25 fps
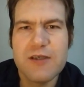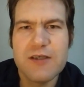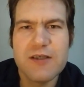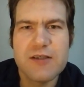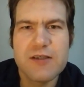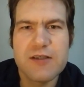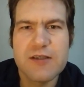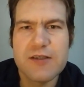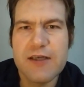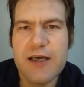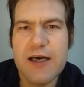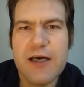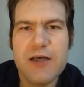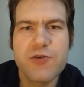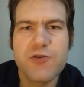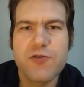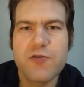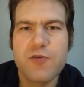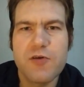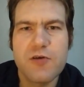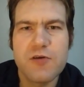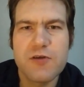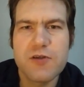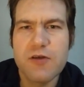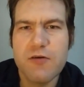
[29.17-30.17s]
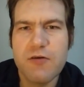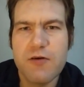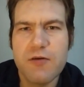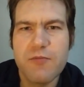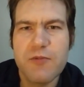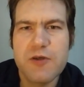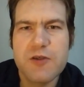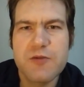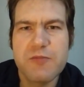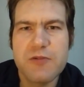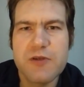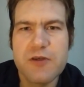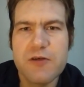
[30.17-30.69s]
it's natural, so it
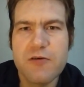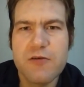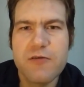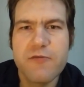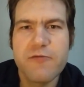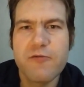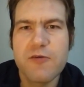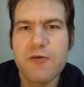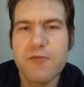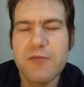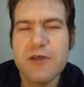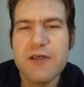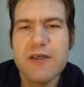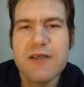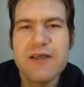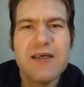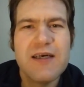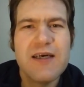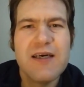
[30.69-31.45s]
must be good for me.